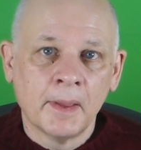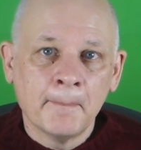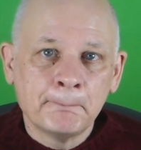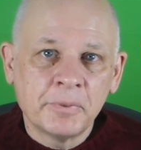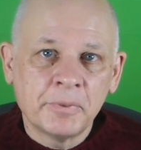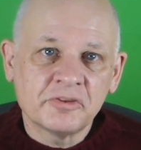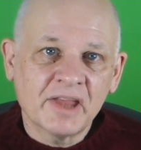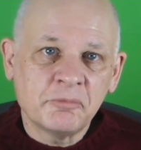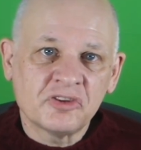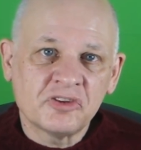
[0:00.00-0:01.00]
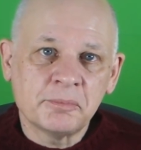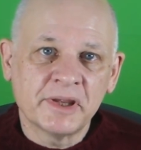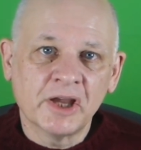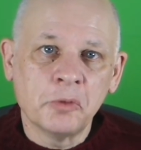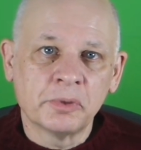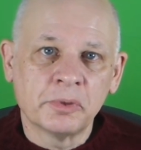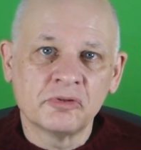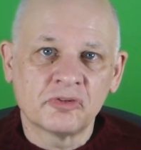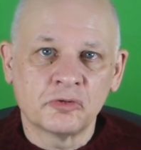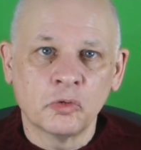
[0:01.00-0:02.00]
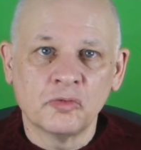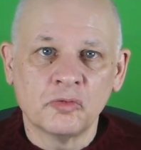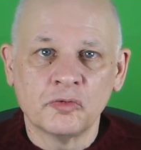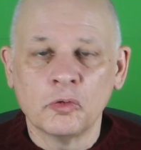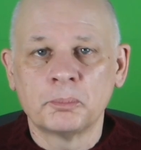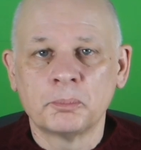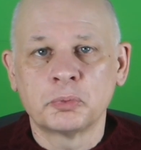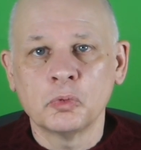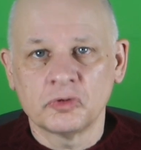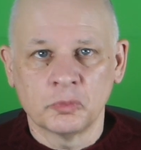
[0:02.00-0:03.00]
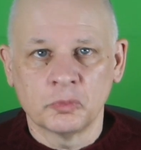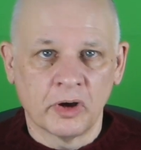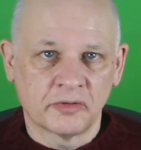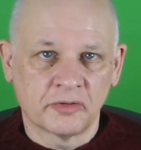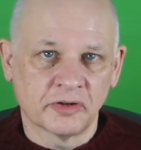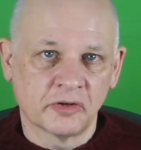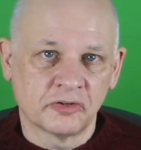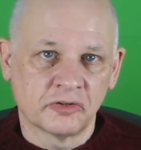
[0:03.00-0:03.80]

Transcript: But MCP opens the door for broader workflows.